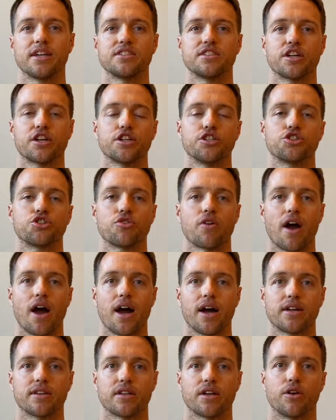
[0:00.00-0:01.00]
to
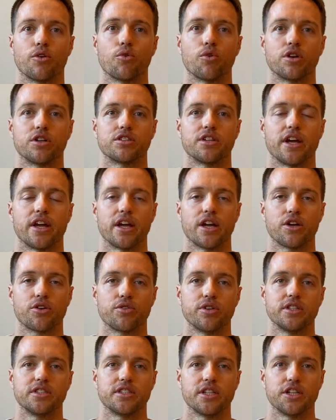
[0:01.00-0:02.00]
contract in order to
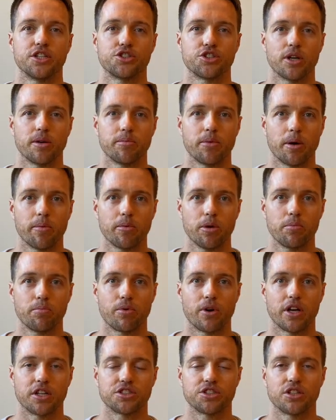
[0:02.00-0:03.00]
increase intra-abdominal
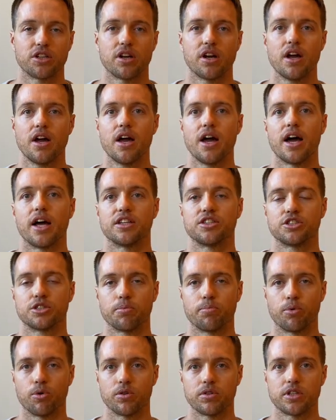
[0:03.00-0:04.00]
pressure and
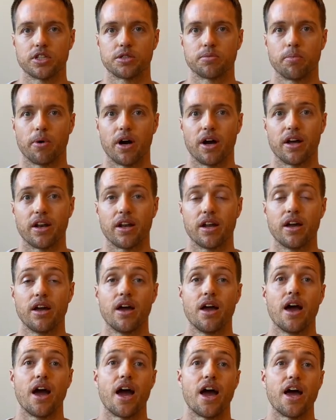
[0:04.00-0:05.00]
support the spine.
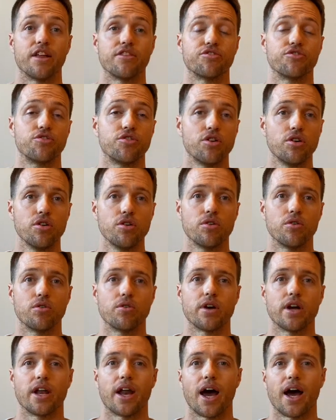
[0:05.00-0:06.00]
And two,
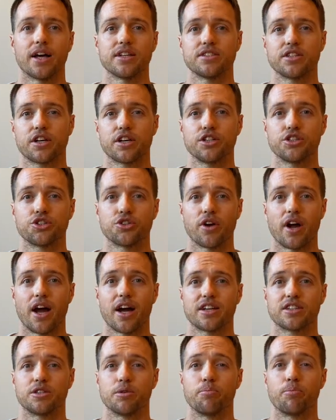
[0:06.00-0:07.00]
it has to
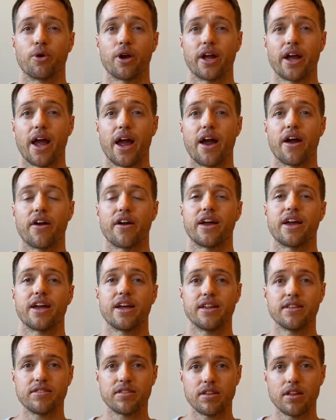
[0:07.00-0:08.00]
contract to bring air
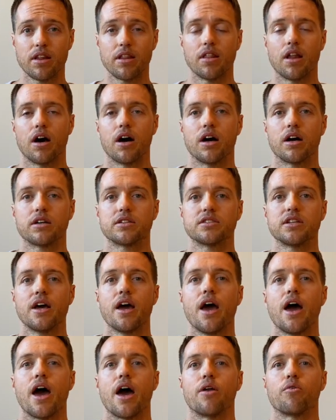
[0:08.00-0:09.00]
into the lungs
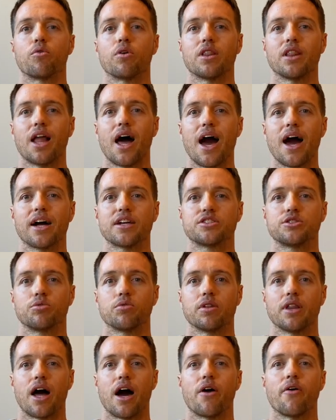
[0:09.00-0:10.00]
and relax to
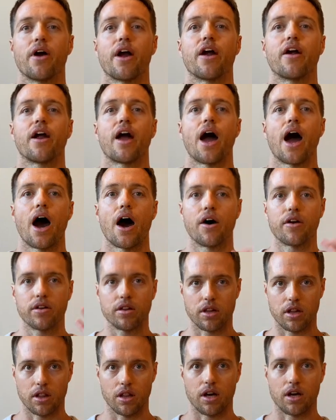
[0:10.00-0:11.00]
allow air out of
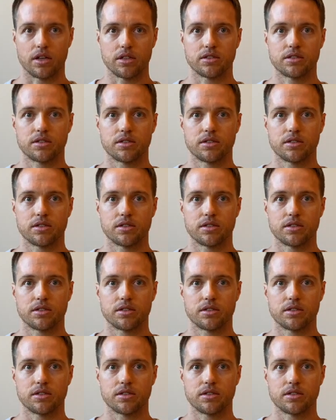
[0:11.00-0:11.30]
the lungs.